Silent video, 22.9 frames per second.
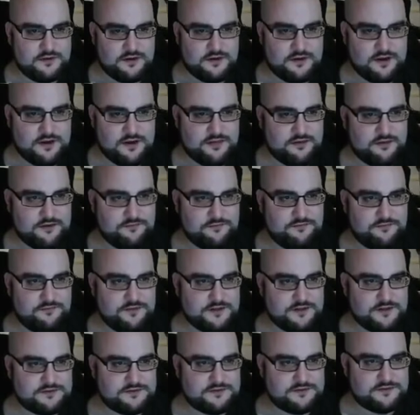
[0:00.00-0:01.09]
I think it
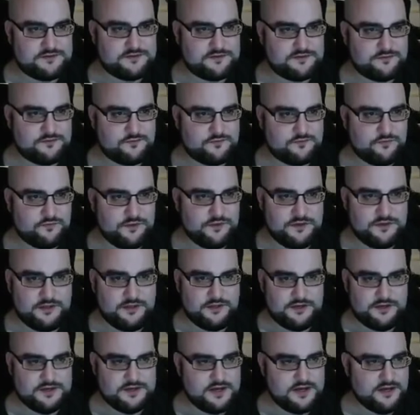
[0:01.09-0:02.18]
fits really
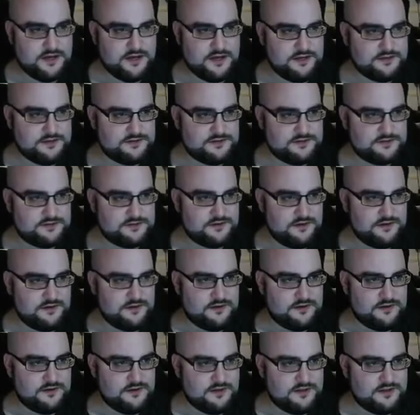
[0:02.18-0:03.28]
nice.
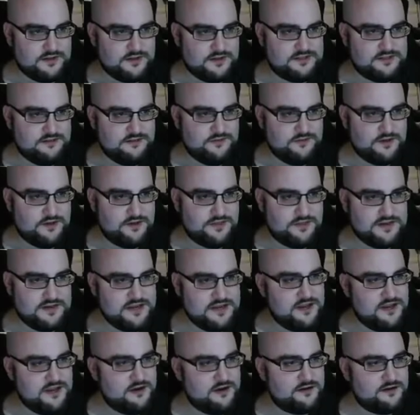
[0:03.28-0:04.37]
It's even got the
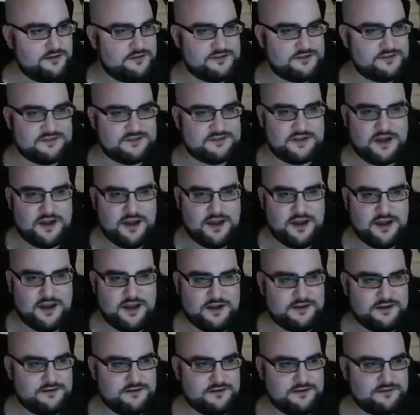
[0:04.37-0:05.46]
neon on the side,
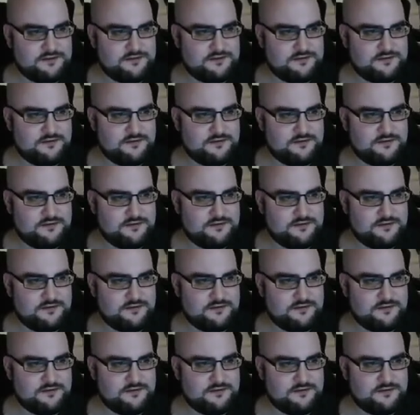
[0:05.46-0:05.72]
and